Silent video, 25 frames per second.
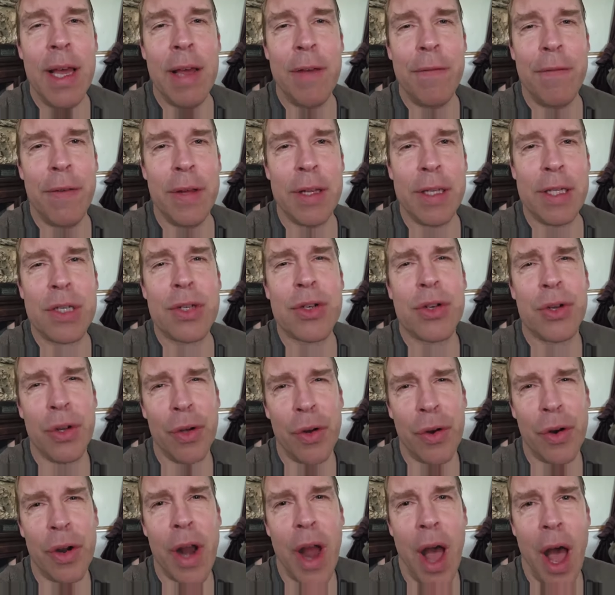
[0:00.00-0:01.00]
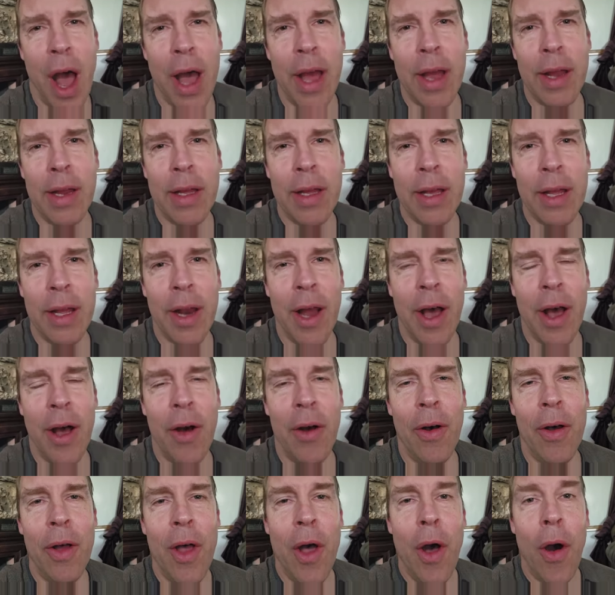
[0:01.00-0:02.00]
if it's true or not you
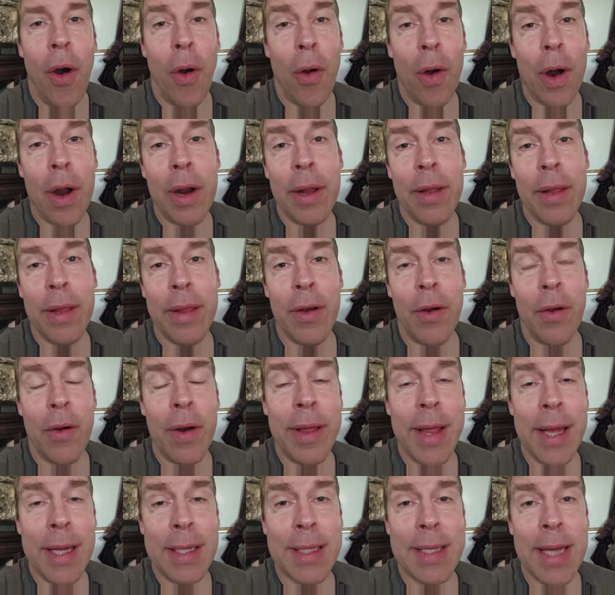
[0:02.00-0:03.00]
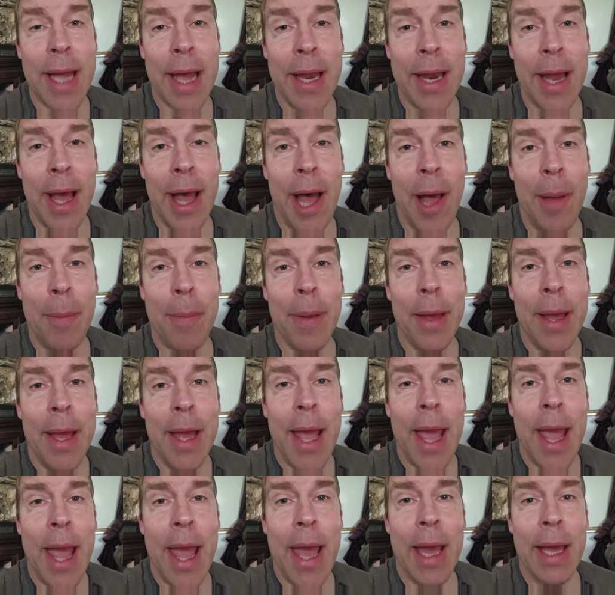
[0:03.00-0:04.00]
know, or or they sign up
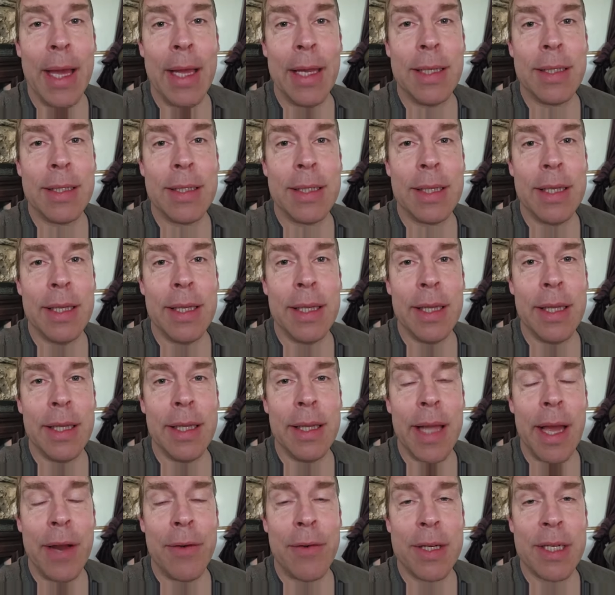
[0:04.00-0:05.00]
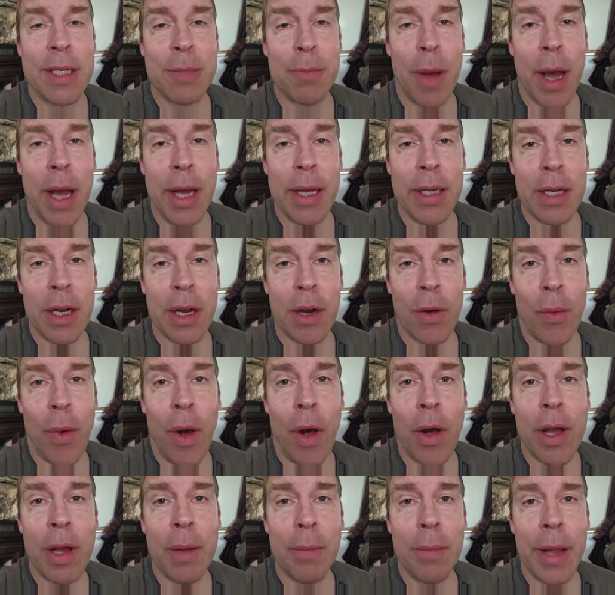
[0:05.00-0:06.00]
and they respond to your
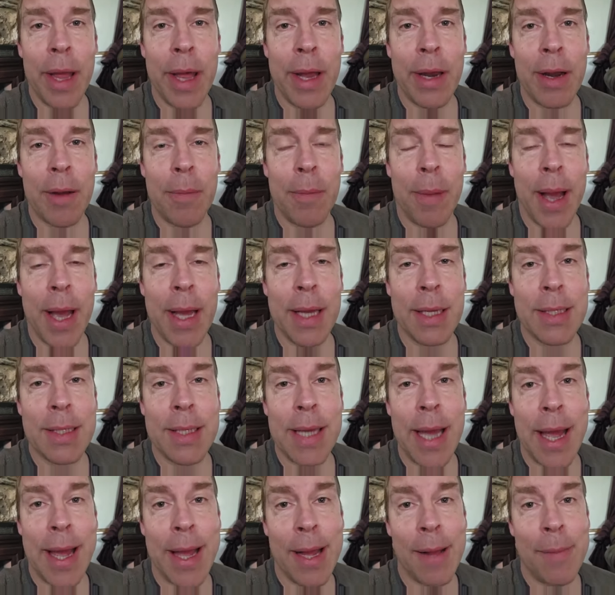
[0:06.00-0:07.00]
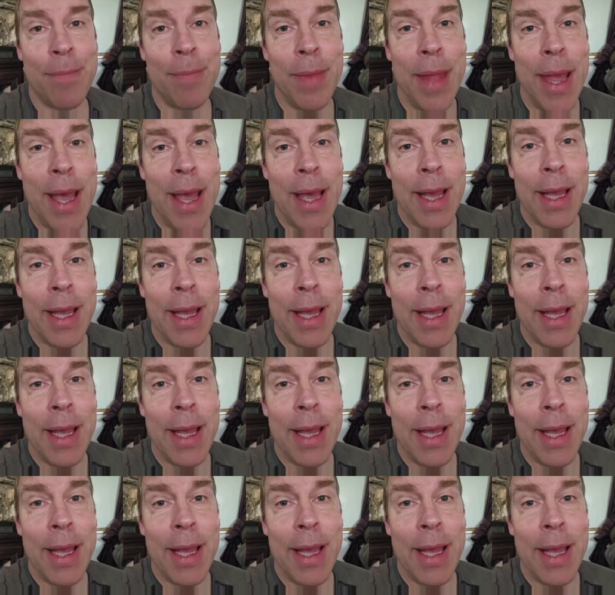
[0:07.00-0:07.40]
welcome letter by saying,